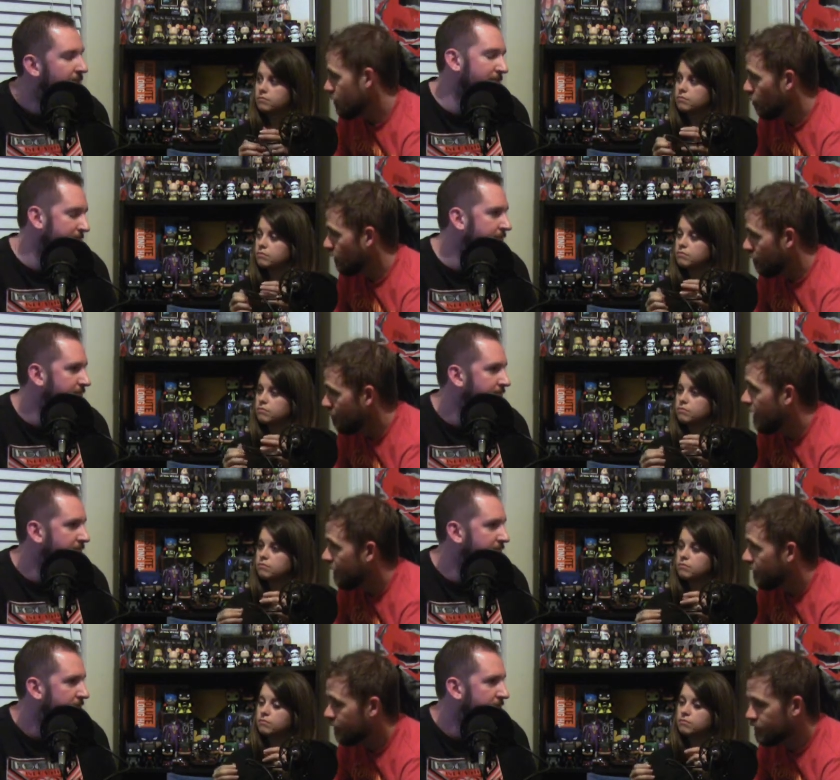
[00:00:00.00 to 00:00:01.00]
Speaker 1: mm. it wouldn't have
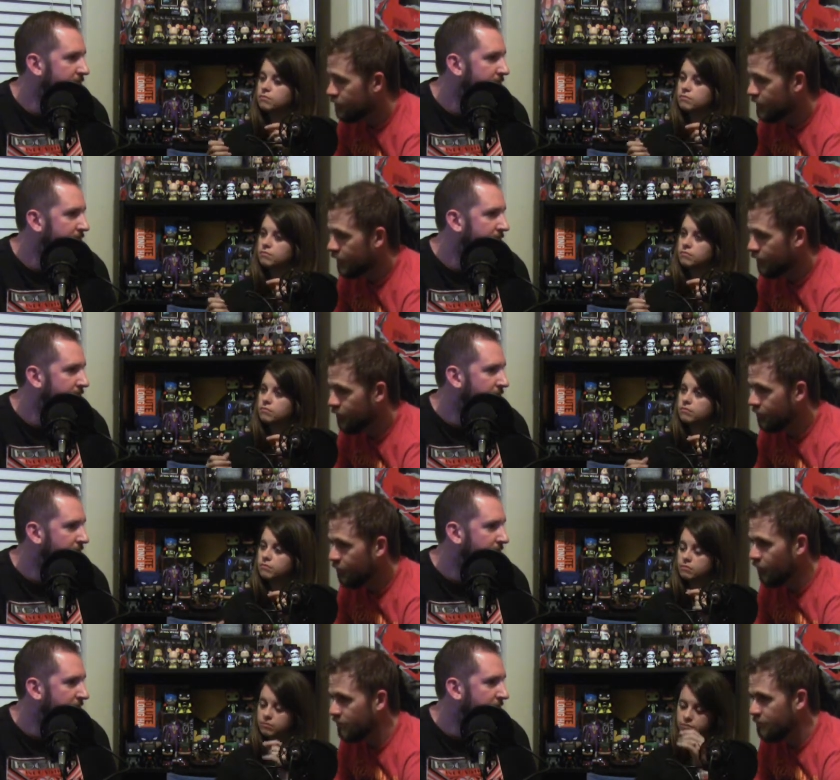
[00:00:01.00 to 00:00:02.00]
been because you said no to
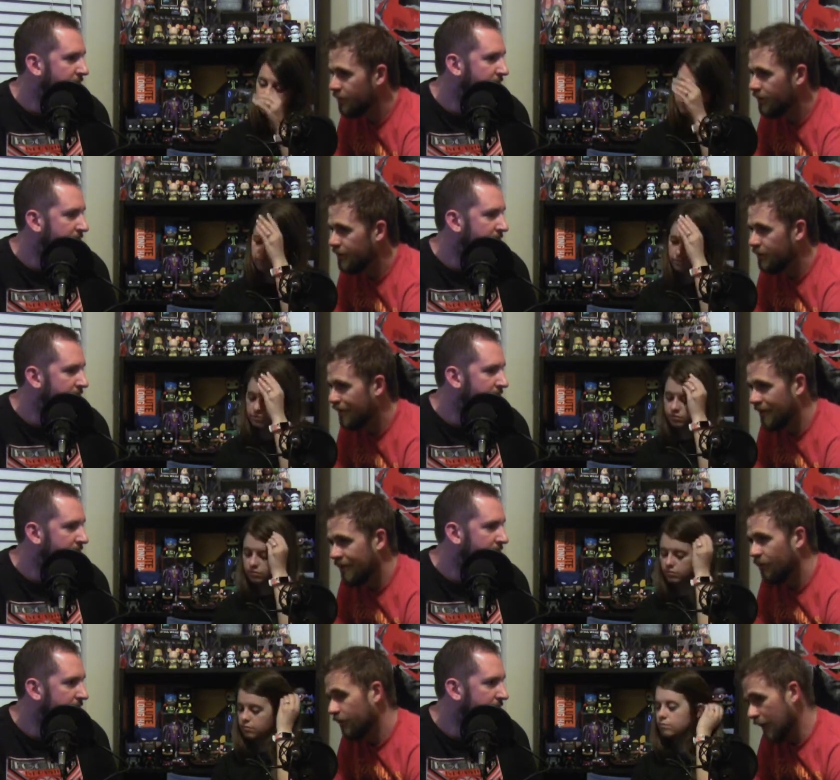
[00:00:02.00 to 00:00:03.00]
DreamWorks, but that
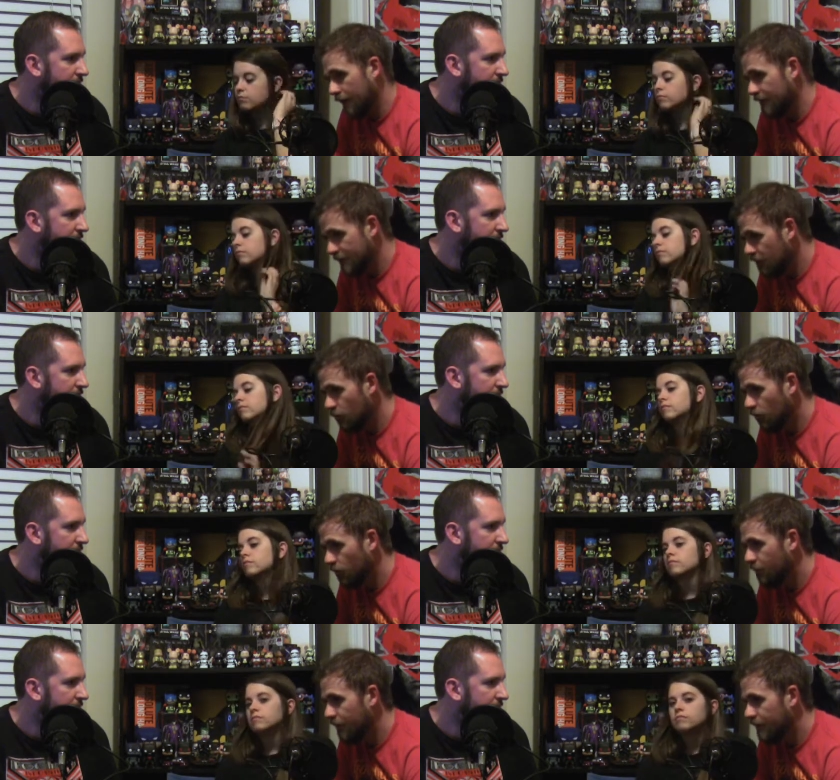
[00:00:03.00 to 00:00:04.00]
never got a sequel.
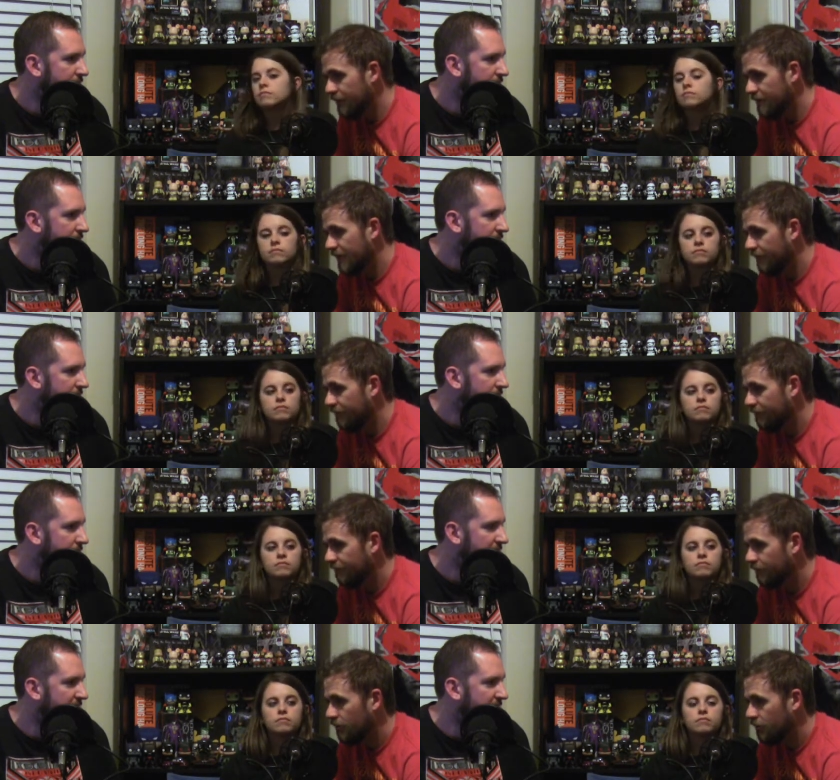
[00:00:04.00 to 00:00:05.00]
But it does have the
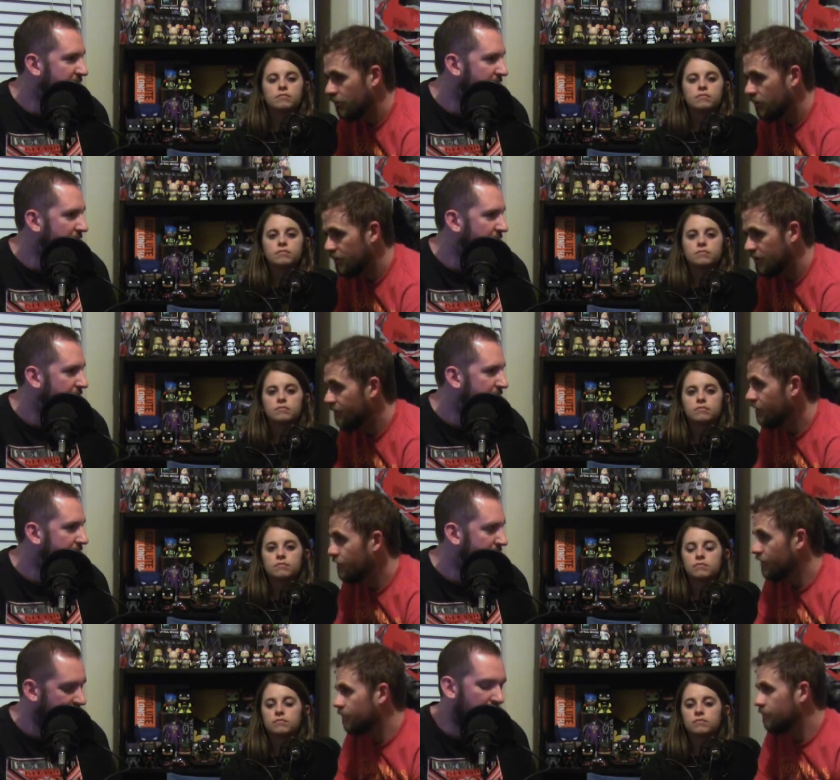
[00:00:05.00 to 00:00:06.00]
TV show. TV show.
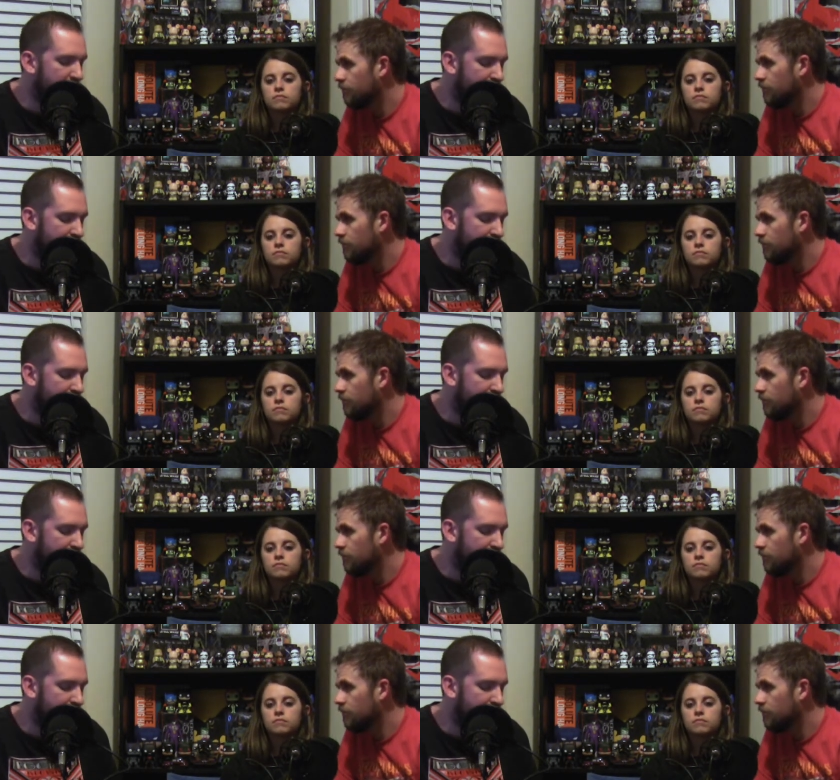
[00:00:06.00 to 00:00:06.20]
Yeah.